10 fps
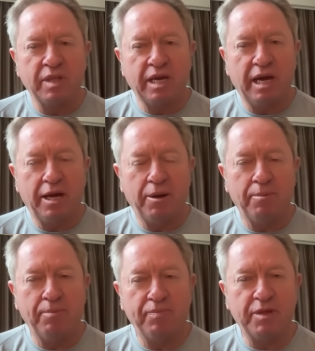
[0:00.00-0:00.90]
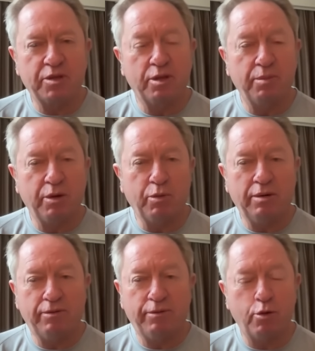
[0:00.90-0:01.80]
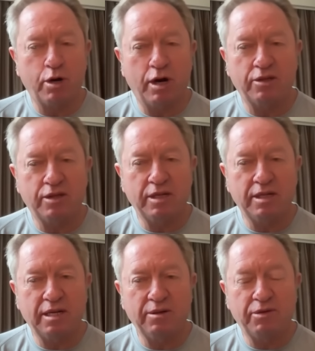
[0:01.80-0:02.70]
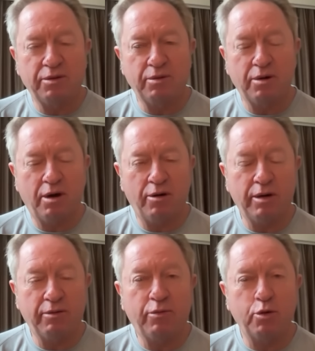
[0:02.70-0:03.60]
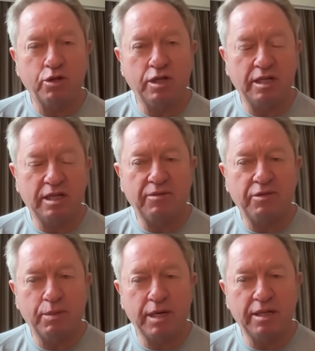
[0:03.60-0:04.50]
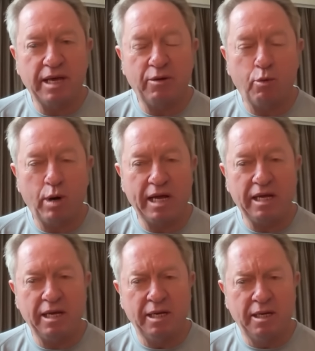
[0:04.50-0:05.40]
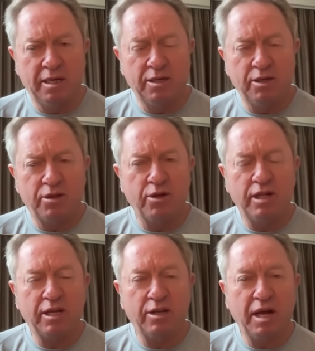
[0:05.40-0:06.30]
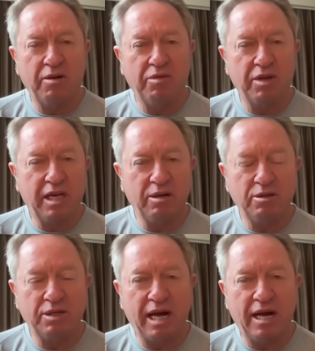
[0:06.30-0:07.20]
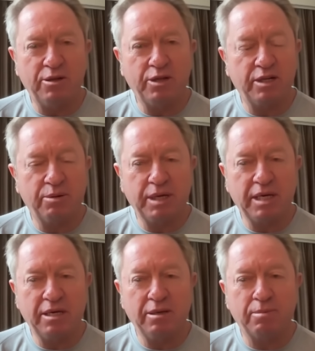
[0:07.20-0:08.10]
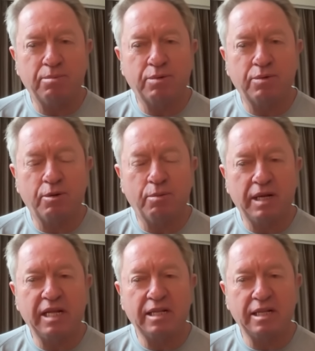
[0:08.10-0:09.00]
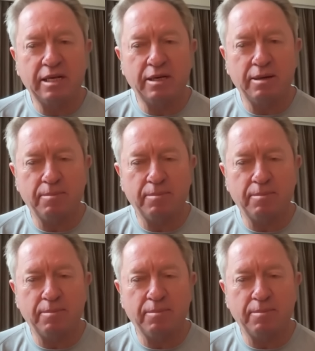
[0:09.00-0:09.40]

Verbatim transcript: it's going to be well forecast. And if you are unfortunate enough to be in that way, you're certainly going to have the keel down. You're going to be completely